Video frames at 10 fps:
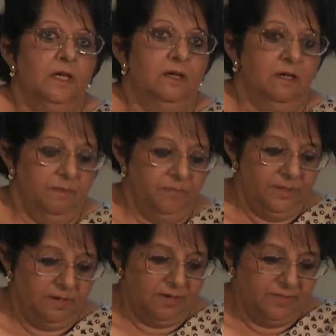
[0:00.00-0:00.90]
Um,
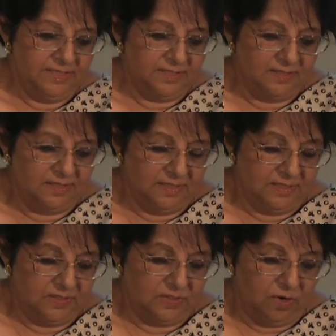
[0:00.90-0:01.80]
there are
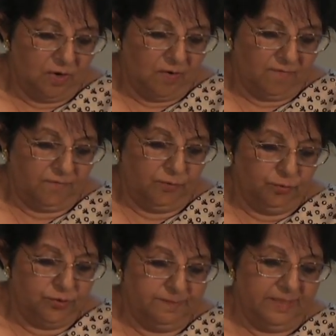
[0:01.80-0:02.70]
instances of
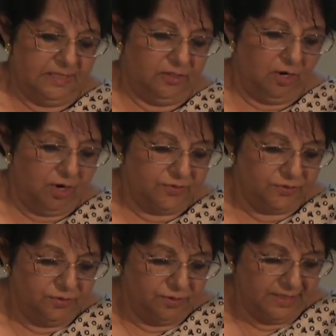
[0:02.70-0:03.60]
goods being
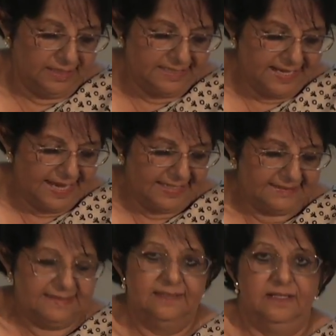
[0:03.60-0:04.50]
lost during
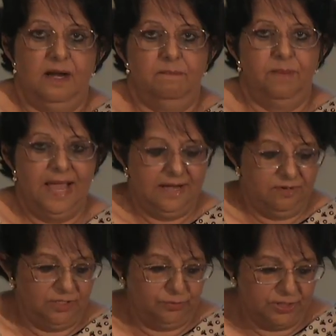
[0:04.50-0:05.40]
attacks. There are
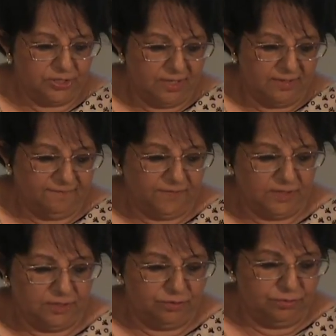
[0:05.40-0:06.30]
pirates which are
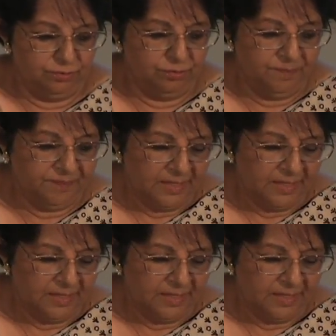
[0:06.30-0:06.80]
referred to.